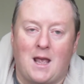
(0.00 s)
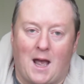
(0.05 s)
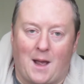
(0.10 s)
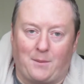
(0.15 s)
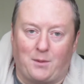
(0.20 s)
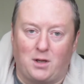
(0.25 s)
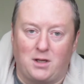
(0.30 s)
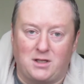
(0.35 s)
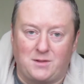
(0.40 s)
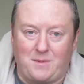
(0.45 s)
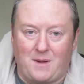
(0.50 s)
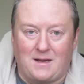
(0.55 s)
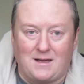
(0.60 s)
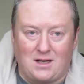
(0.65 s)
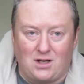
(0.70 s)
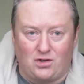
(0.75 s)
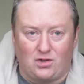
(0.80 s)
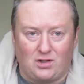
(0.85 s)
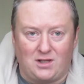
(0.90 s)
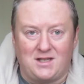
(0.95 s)
I'm going to be
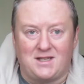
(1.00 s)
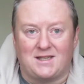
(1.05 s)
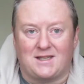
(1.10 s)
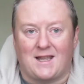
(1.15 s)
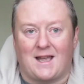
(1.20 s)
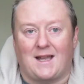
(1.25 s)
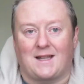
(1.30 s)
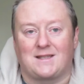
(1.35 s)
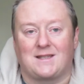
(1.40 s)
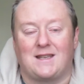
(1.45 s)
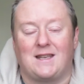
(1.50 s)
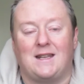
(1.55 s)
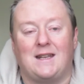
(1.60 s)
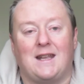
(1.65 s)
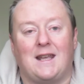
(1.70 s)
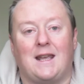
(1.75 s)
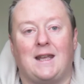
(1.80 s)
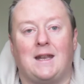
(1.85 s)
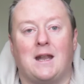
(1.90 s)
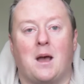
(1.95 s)
initially starting
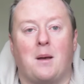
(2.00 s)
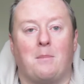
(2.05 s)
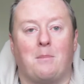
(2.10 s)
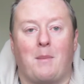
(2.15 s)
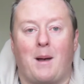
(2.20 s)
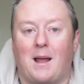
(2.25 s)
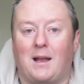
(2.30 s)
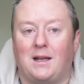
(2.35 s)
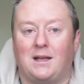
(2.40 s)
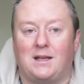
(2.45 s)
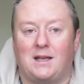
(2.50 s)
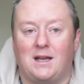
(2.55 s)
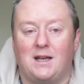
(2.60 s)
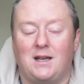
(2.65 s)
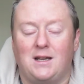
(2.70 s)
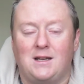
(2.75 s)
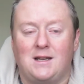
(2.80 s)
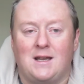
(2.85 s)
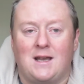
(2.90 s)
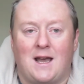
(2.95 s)
in
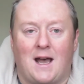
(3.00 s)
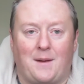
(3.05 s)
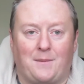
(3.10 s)
Malaga.